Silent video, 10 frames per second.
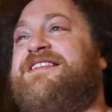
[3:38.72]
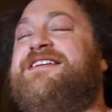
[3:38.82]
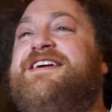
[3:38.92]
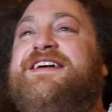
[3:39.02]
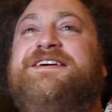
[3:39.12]

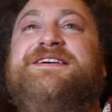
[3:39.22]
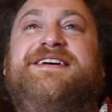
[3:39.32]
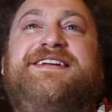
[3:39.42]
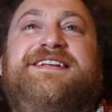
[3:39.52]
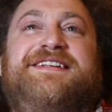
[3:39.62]
So yeah. if
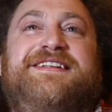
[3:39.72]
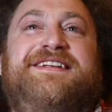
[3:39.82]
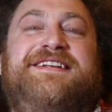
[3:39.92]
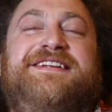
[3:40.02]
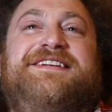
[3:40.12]
somebody sees
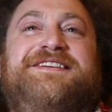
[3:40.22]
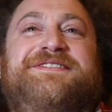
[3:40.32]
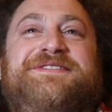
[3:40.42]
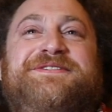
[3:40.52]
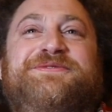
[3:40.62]
you
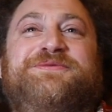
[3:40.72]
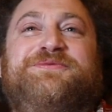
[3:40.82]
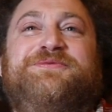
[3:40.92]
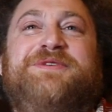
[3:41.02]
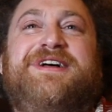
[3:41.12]
here, you're
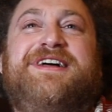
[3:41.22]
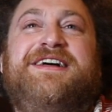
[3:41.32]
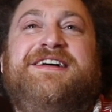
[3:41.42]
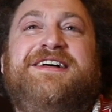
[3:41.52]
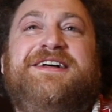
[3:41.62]
totally fine
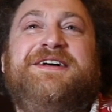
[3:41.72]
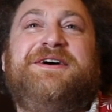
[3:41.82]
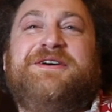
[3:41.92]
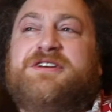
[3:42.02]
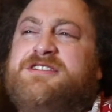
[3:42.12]
with them
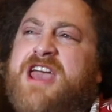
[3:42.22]
approaching you.